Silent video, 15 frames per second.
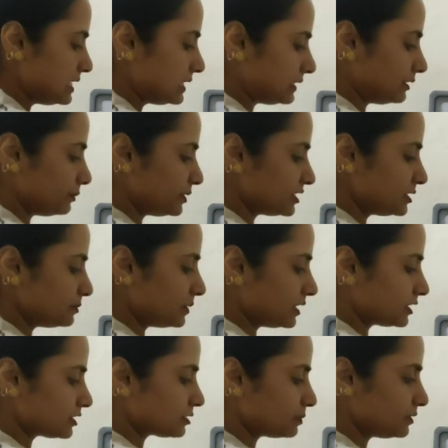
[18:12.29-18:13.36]
the present
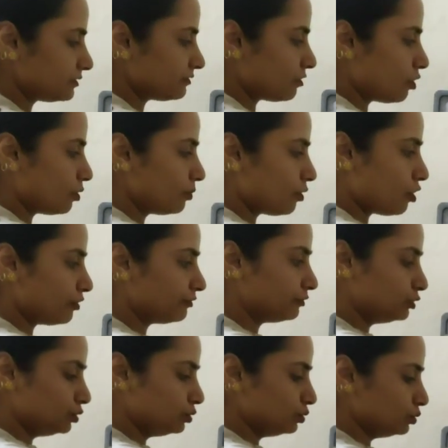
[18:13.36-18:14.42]
participle form of
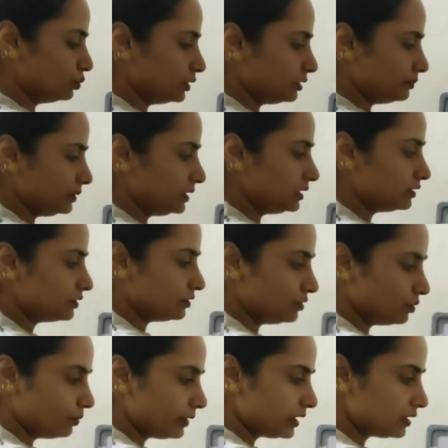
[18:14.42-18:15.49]
do will be
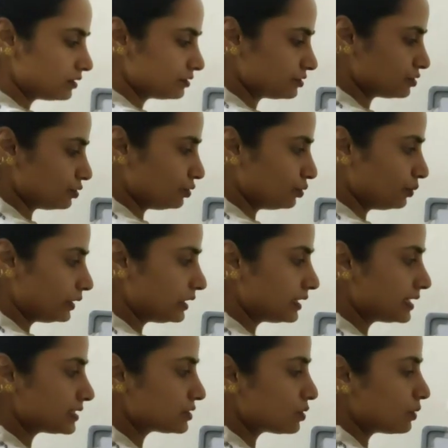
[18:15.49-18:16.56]
doing. So doing
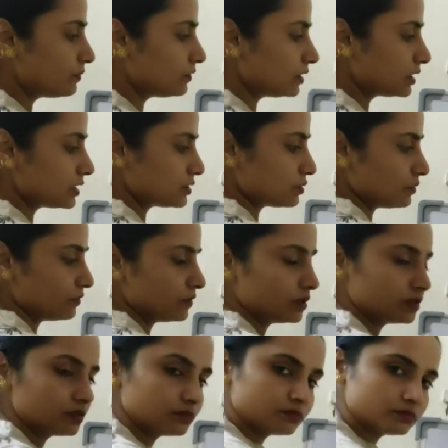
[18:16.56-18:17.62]
his homework,
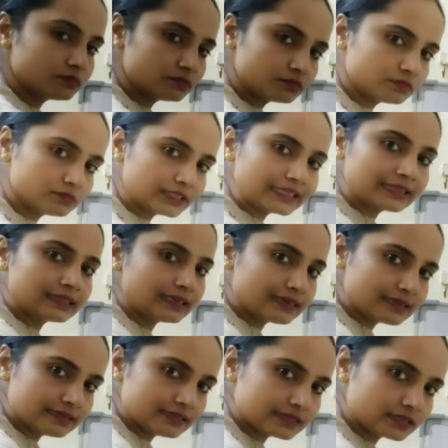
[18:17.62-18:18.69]
nothing
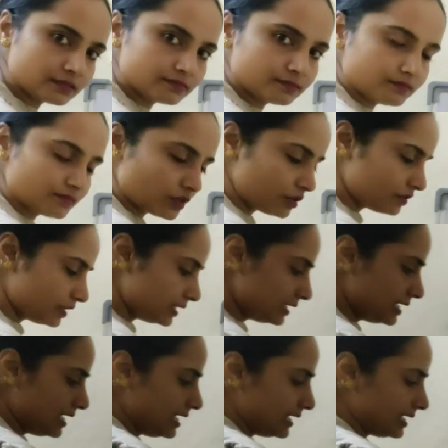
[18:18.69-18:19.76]
else. Alright.
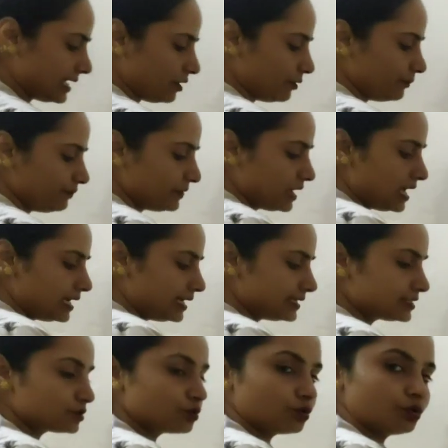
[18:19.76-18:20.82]
Now
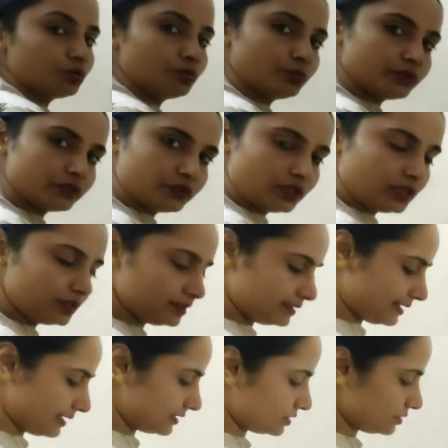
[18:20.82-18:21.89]
let's go with the
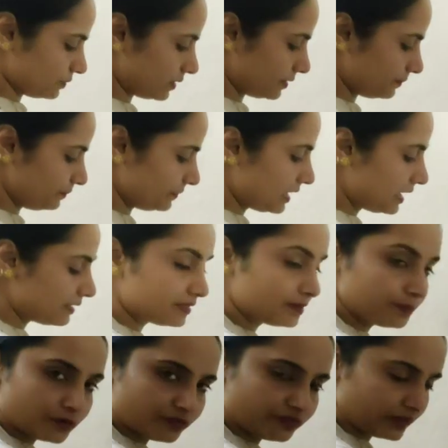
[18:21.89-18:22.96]
next one. The
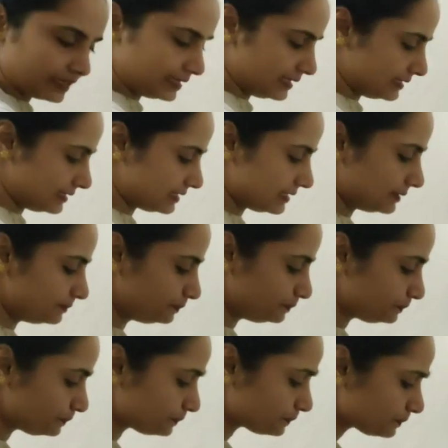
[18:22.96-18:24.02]
perfect tense.
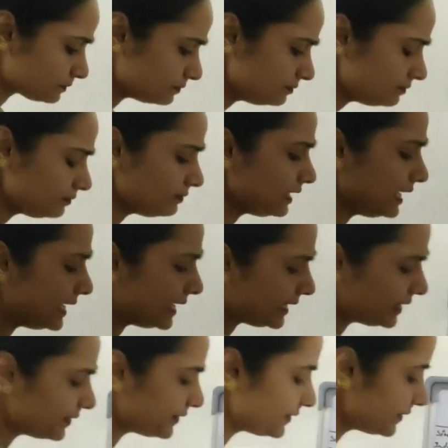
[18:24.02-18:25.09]

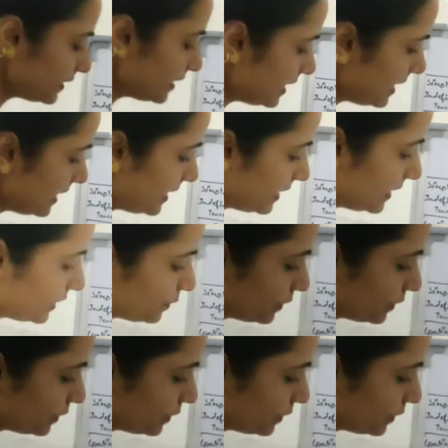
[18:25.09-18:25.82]
Here it